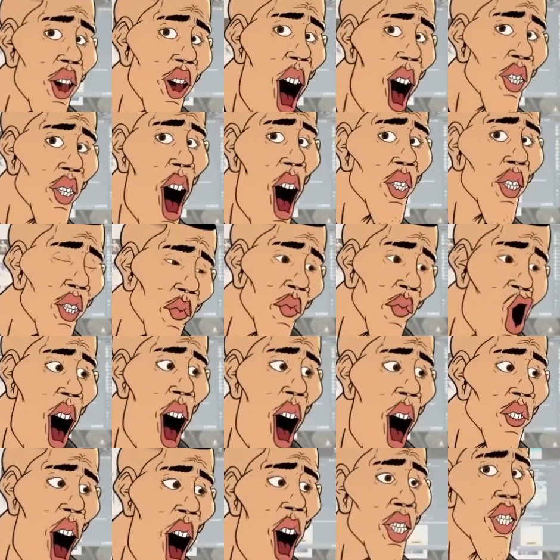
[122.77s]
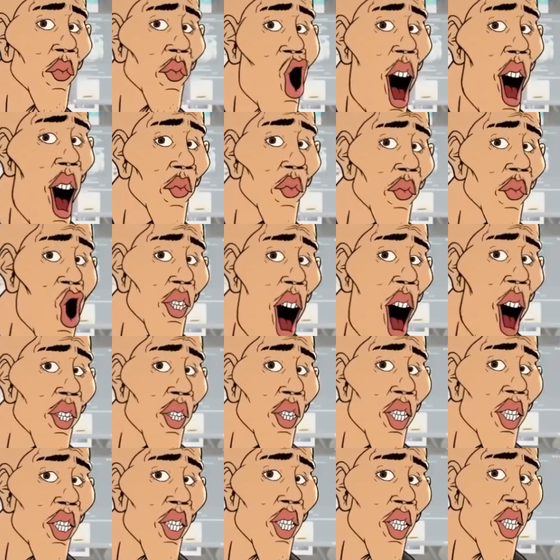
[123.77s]
This is private property!
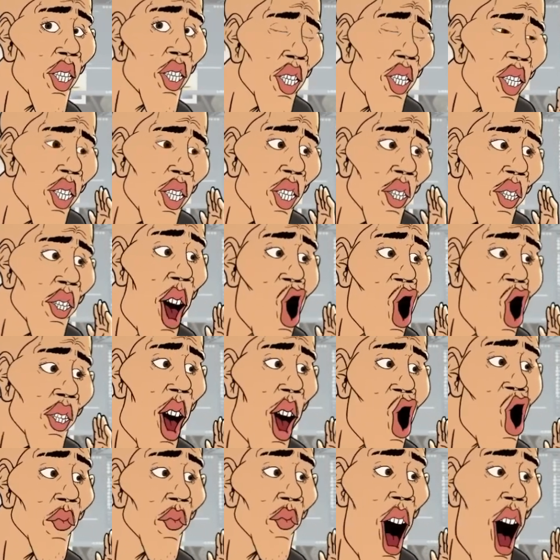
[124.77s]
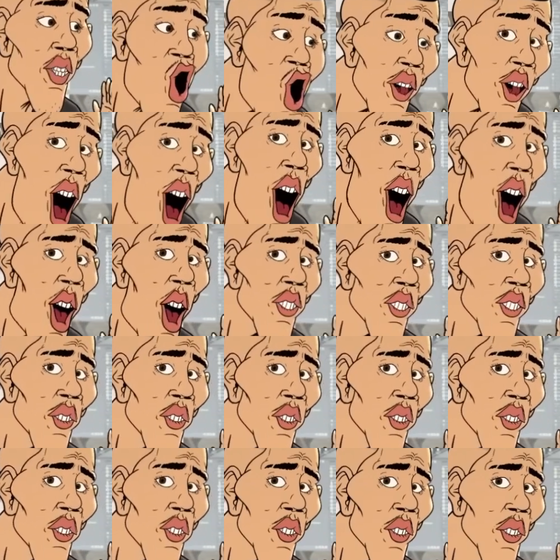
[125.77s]
Damn, he got that. You better leave! He got
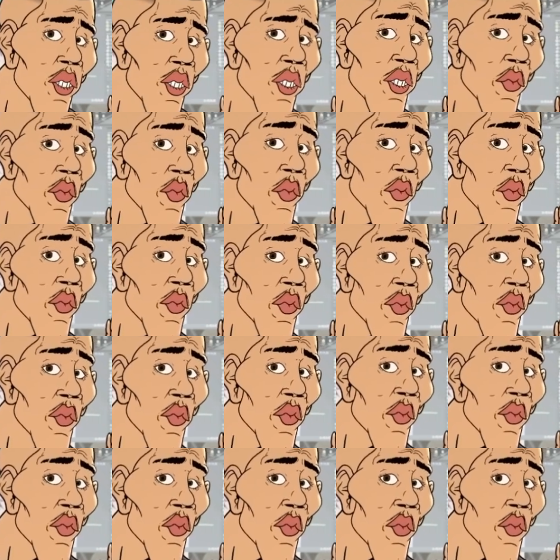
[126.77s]
a lock on it?